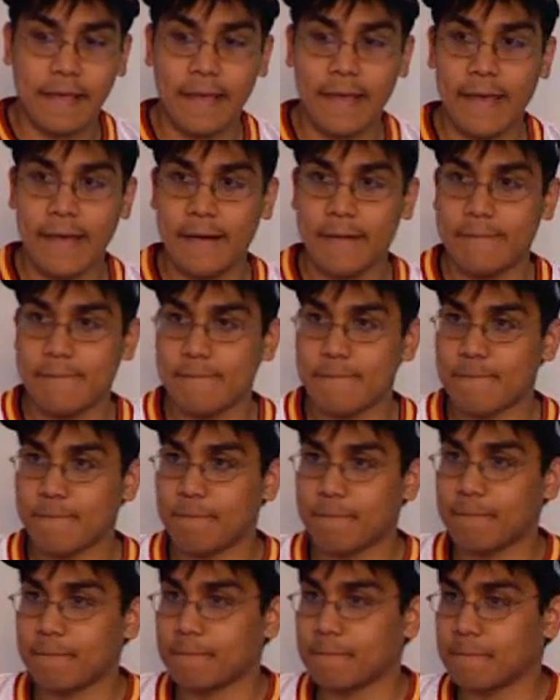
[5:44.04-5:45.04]
And
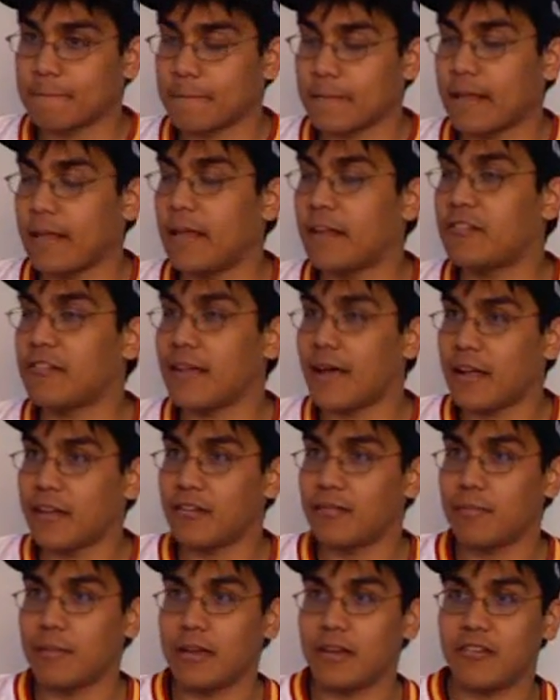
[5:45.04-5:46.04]
it
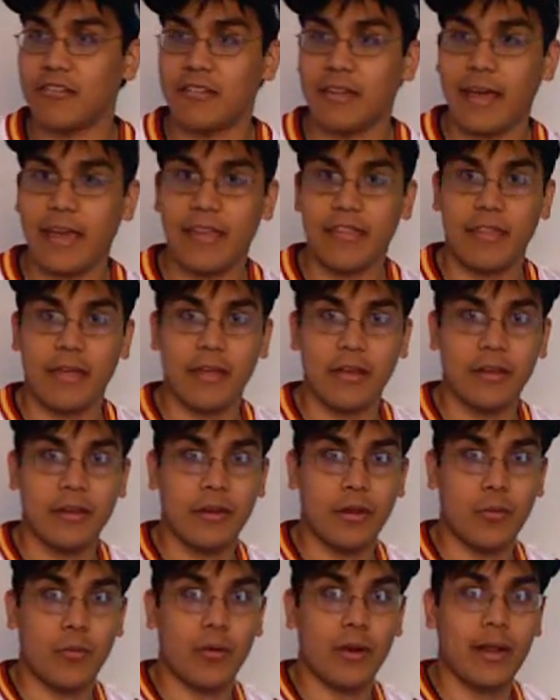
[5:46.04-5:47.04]
saddens me to say that
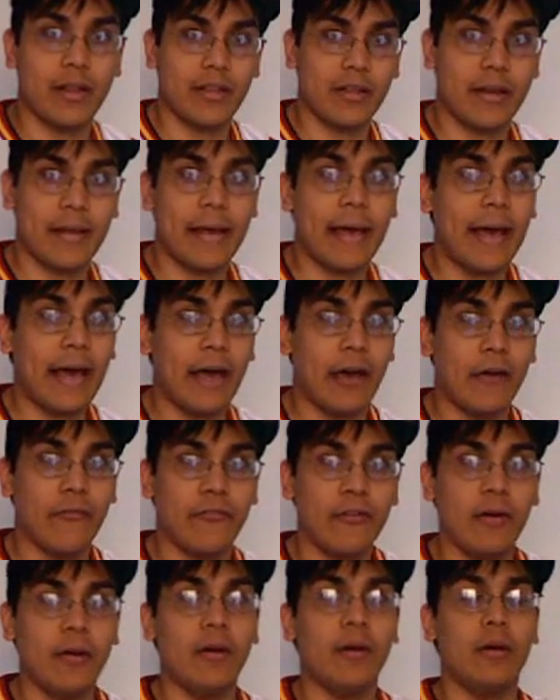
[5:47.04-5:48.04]
we're not going to have
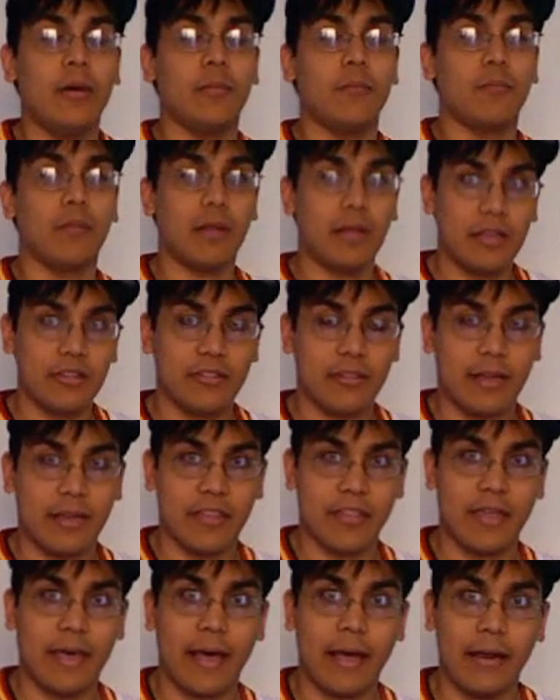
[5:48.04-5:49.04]
plays
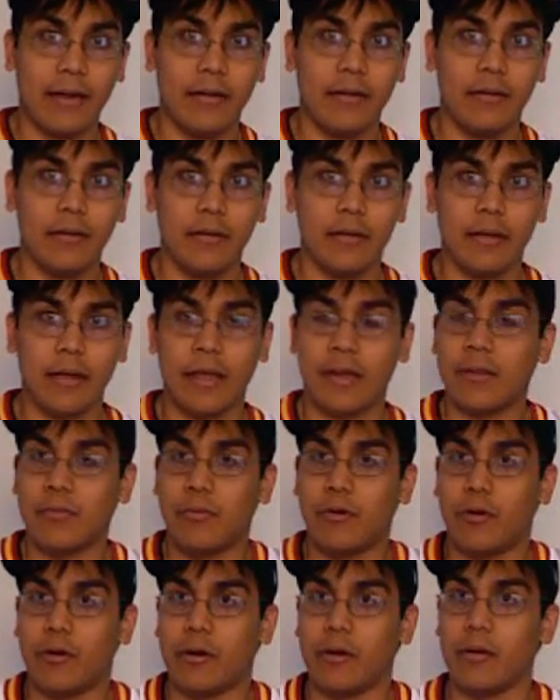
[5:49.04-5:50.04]
like that
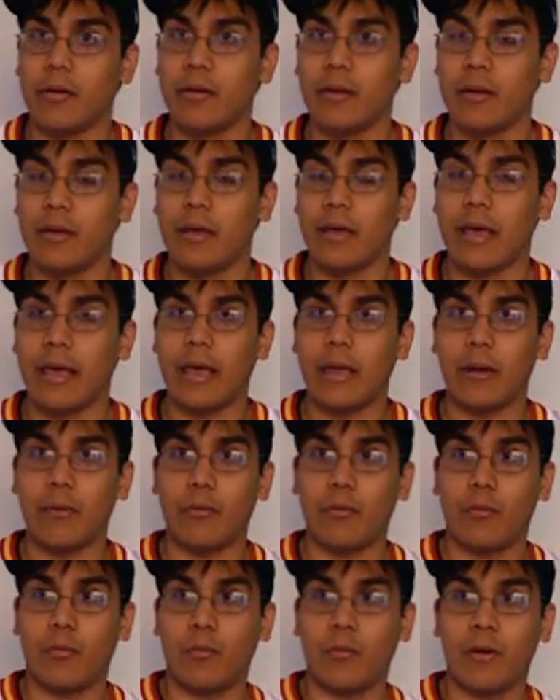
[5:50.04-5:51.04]
anymore, and
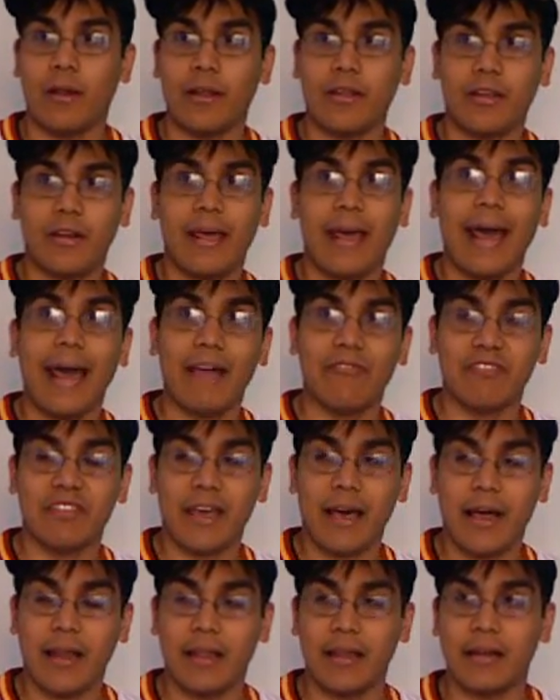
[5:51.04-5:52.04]
we're not going to have
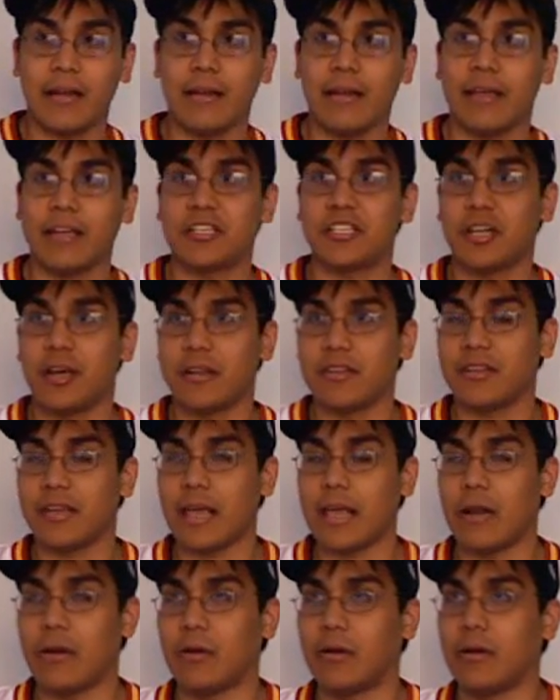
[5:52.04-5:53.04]
talent like Sean
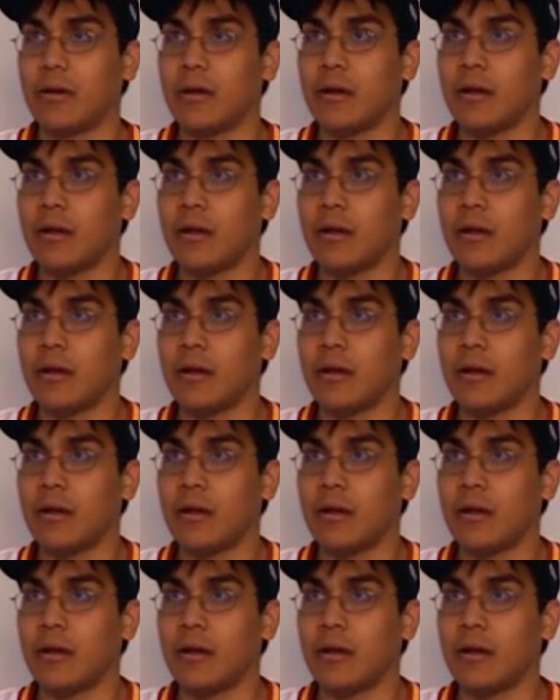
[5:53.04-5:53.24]
Taylor